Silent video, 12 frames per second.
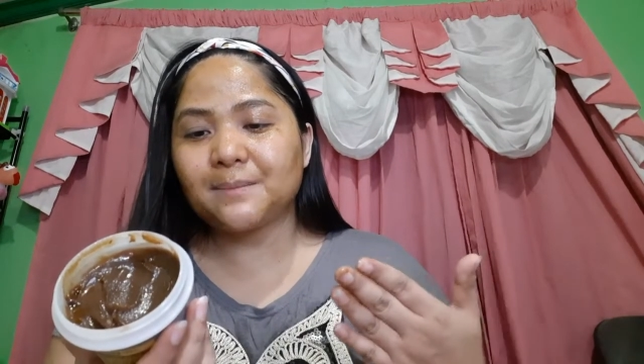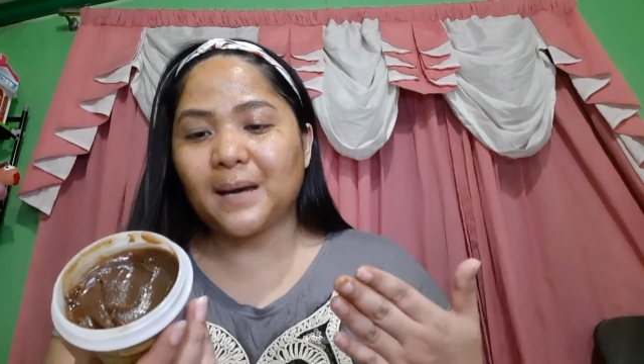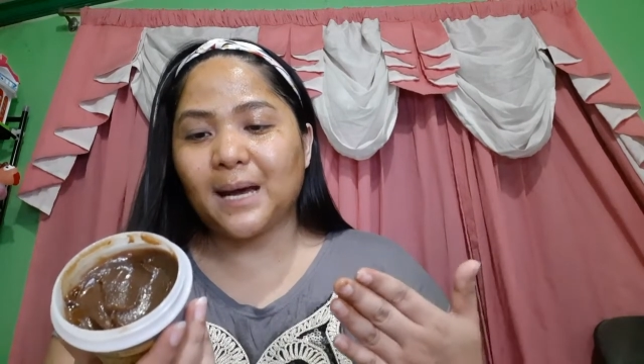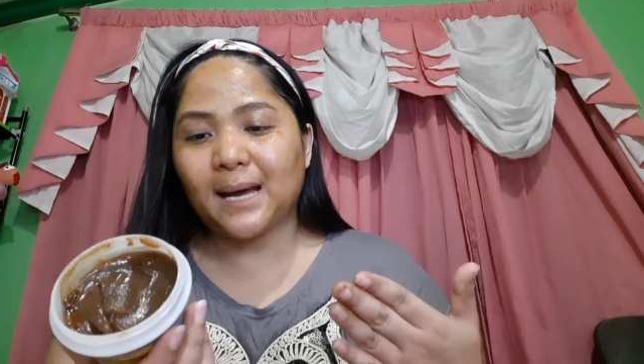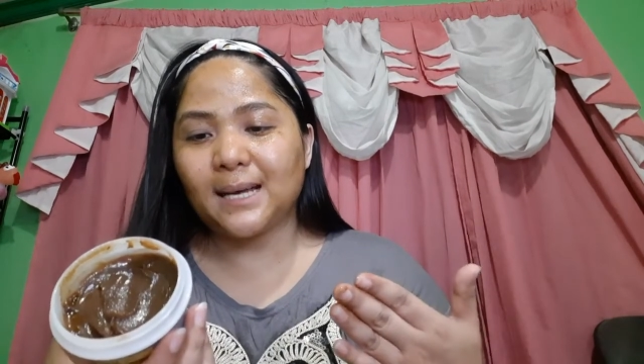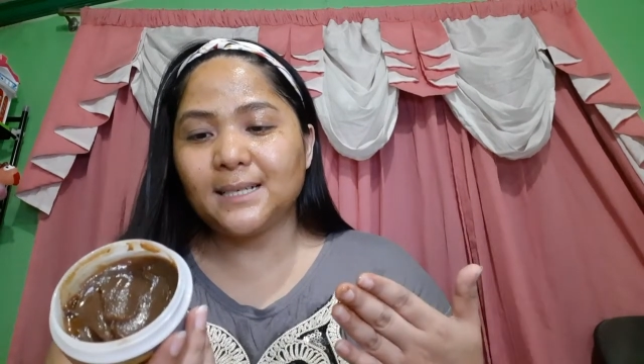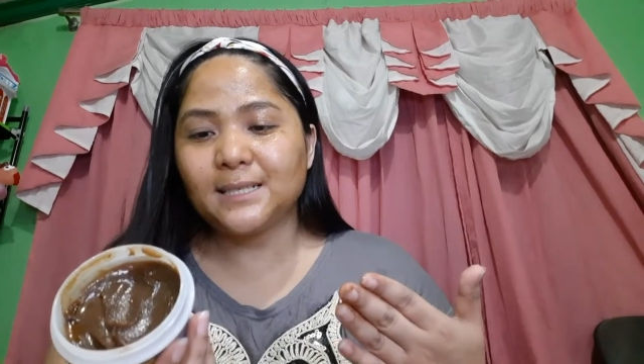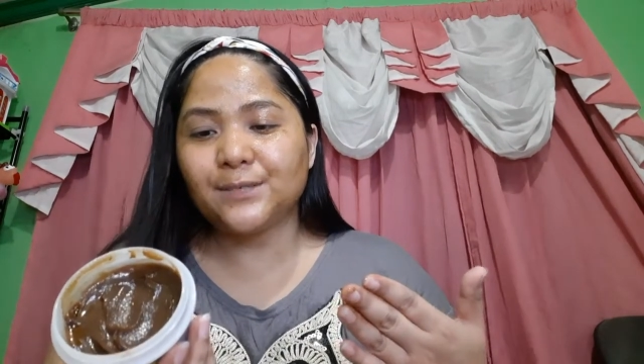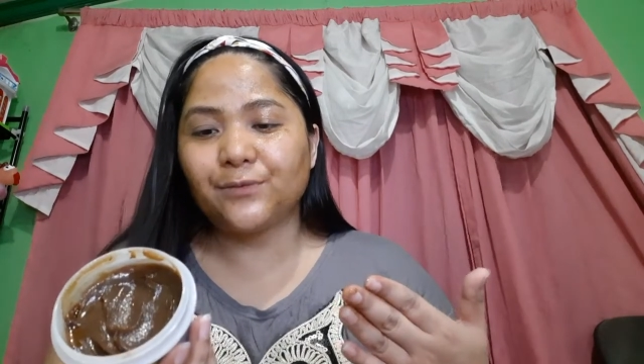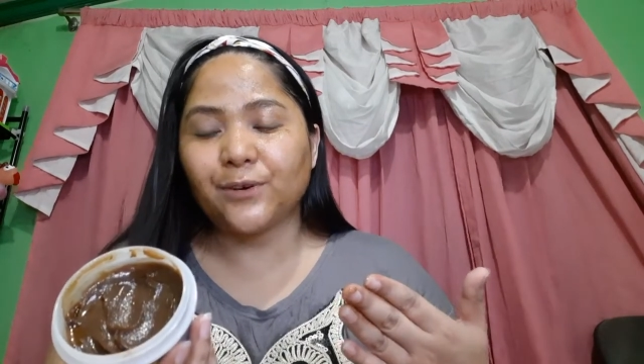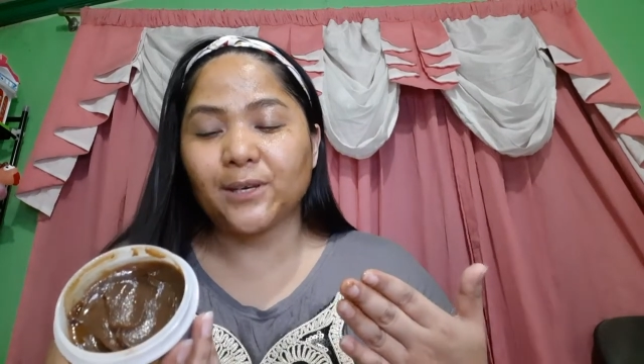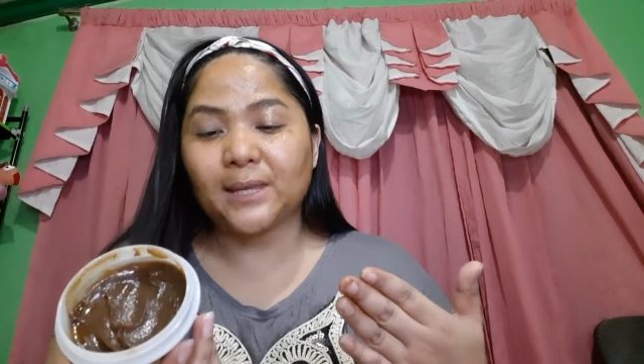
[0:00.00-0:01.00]

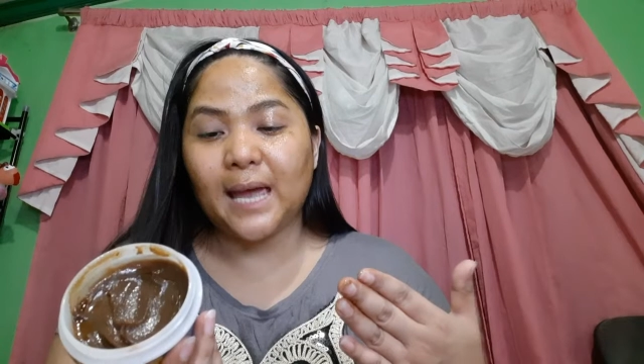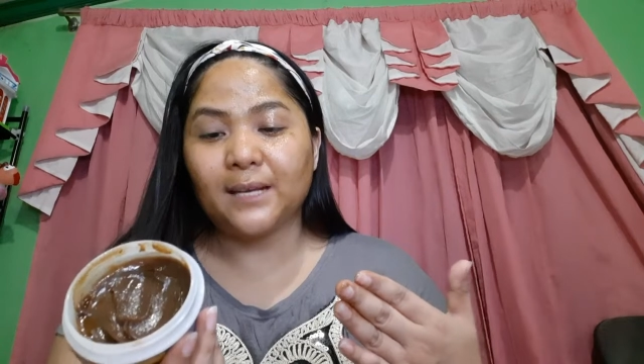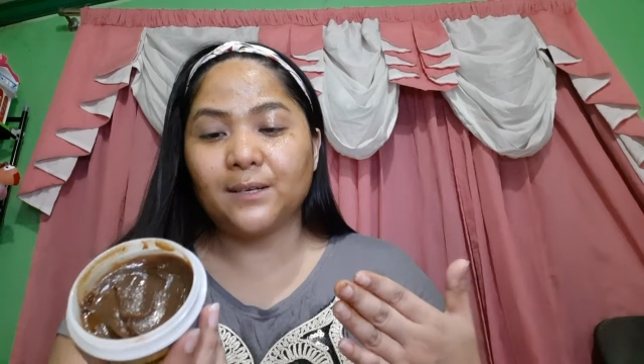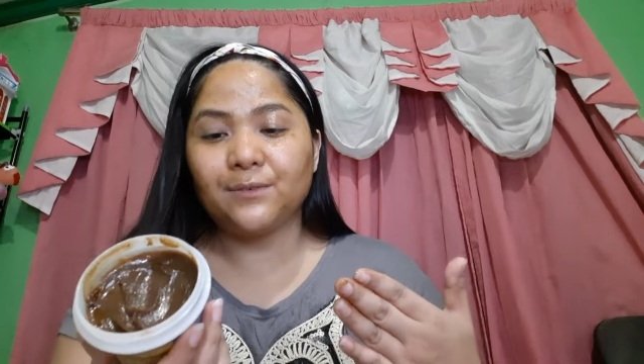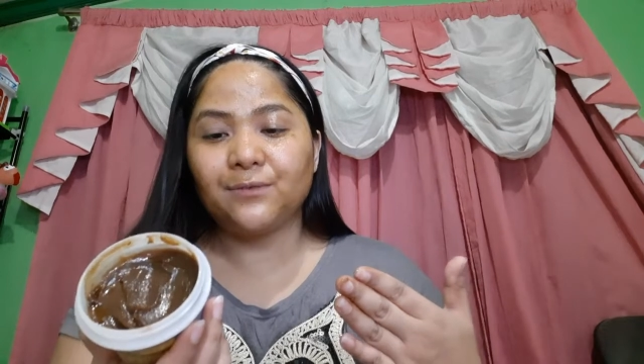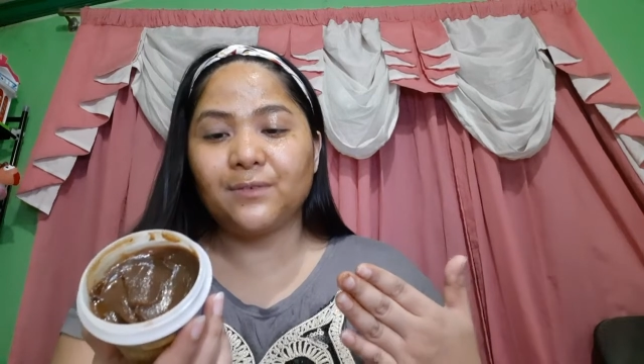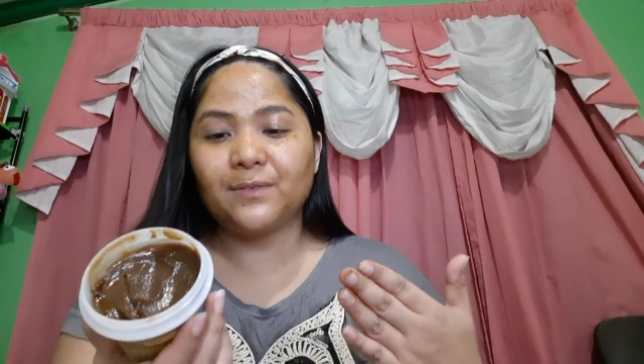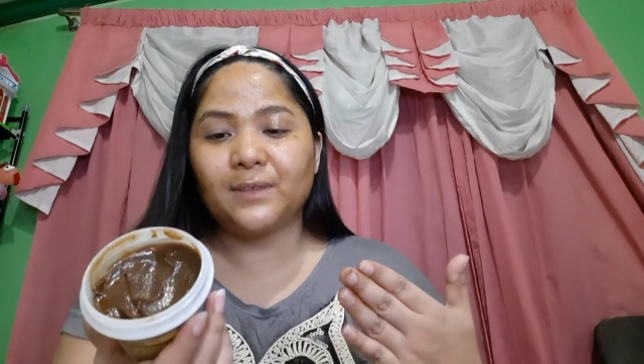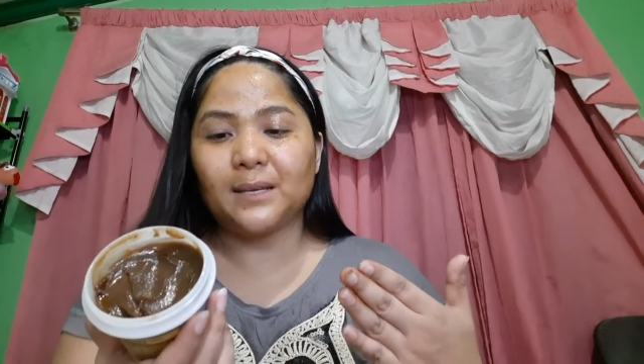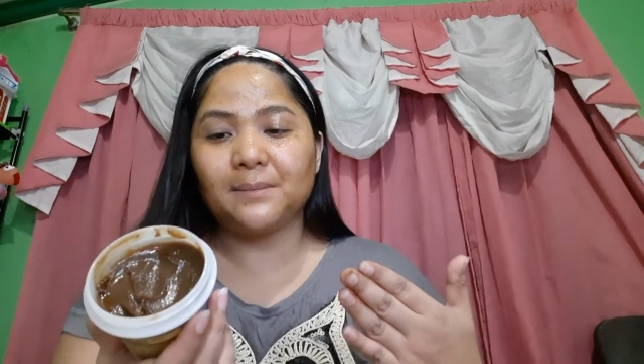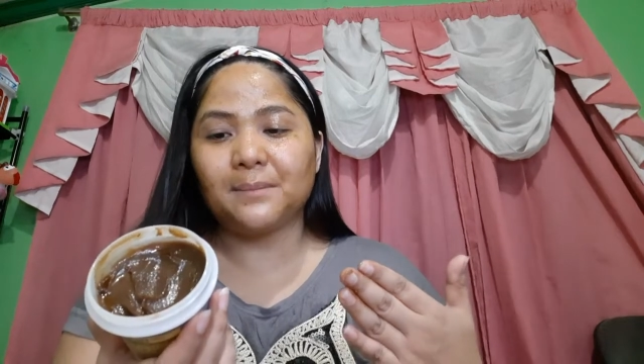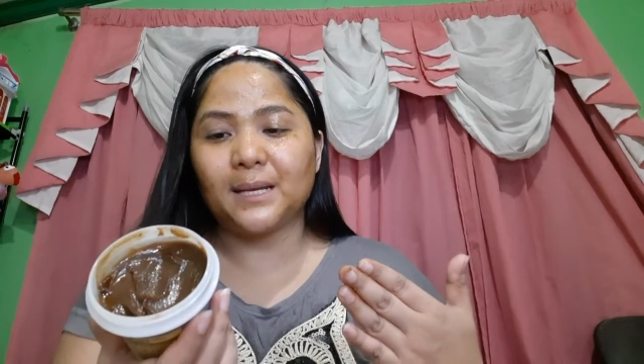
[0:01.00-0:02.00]
mask for 10 to
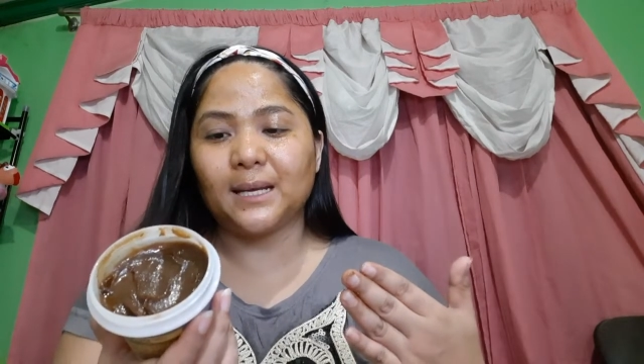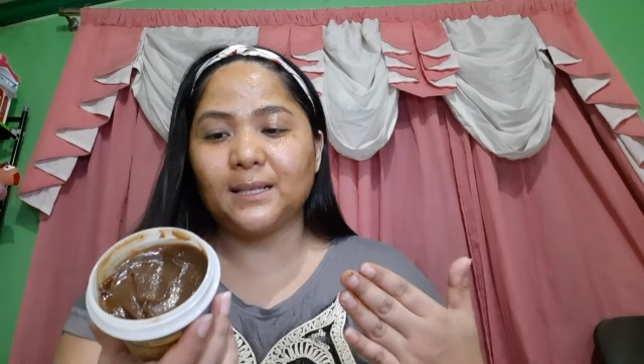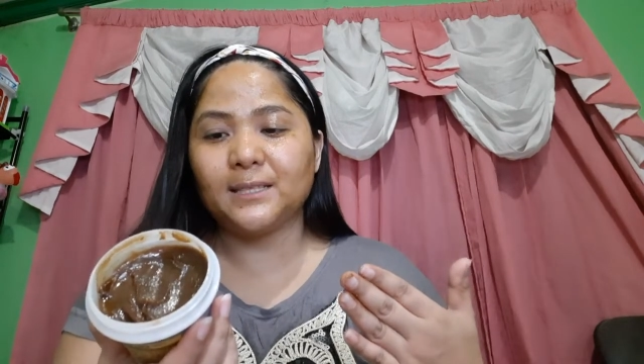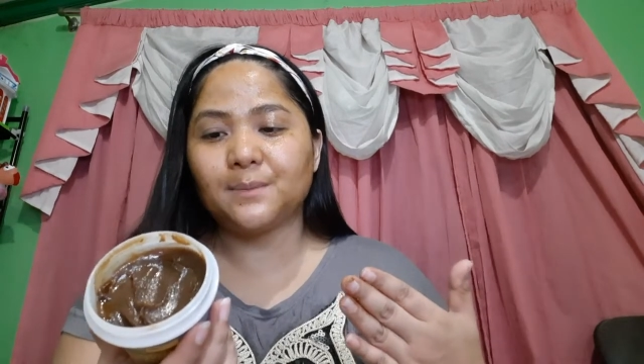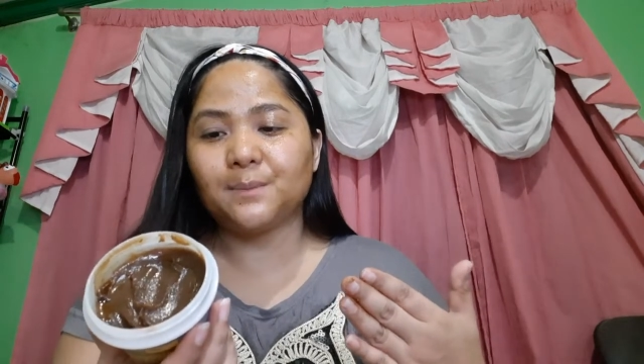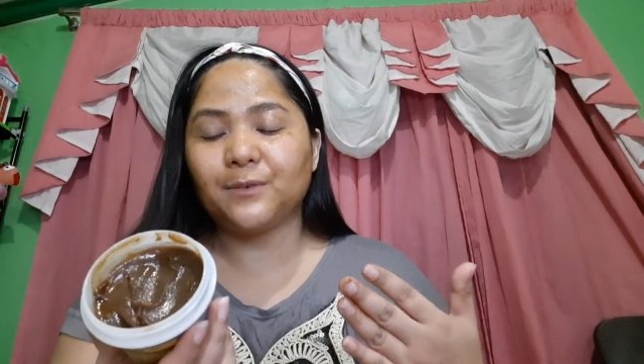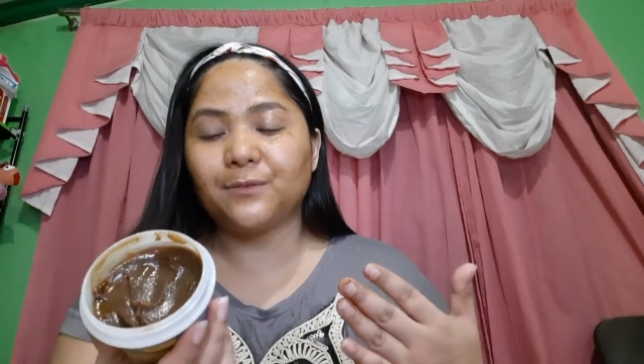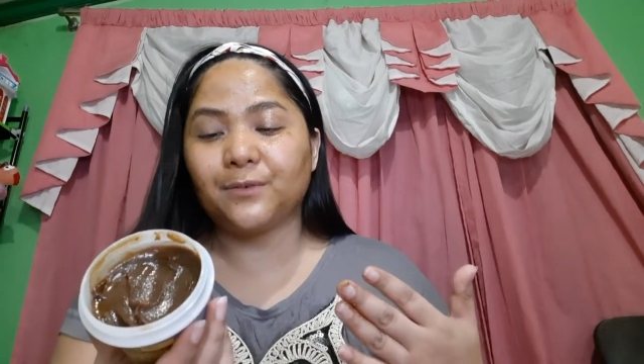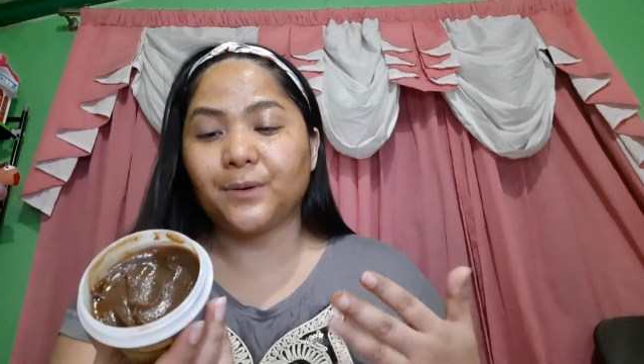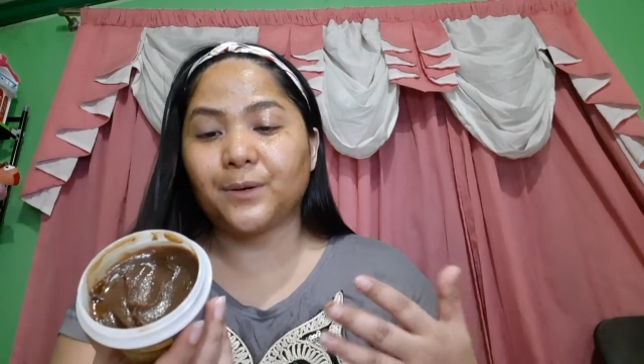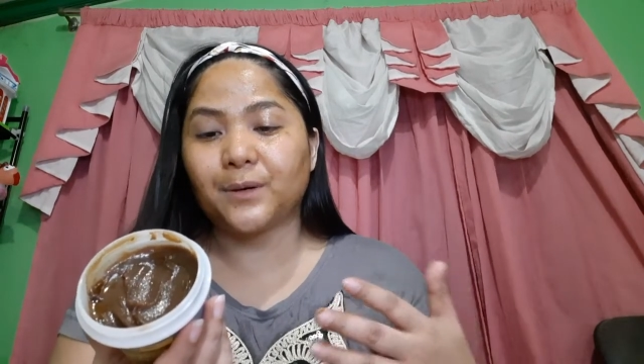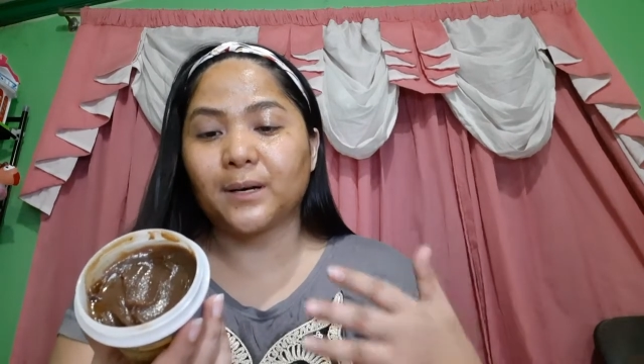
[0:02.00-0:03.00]
15 minutes
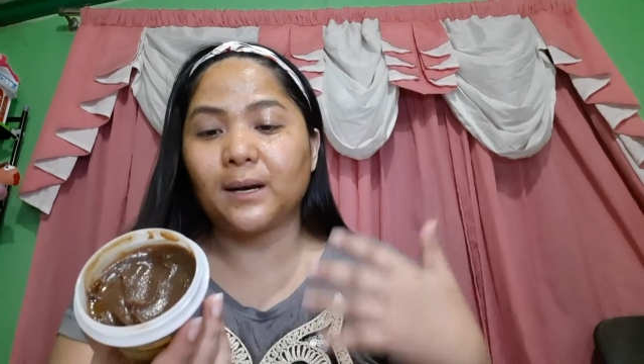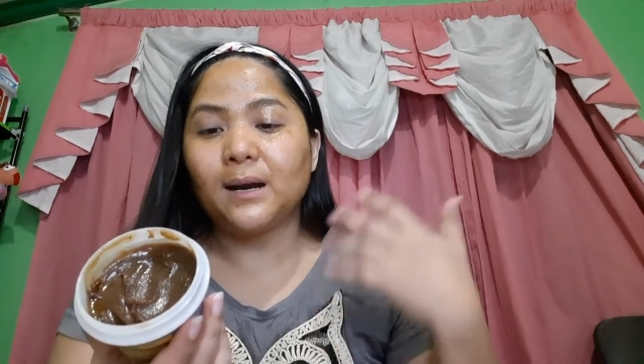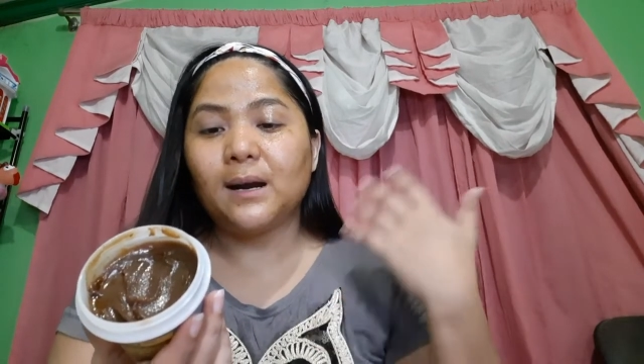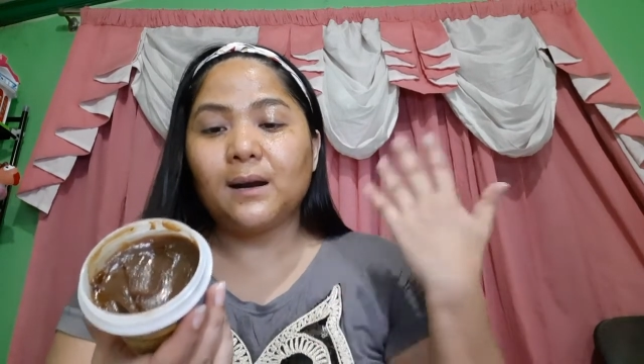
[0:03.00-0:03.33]
before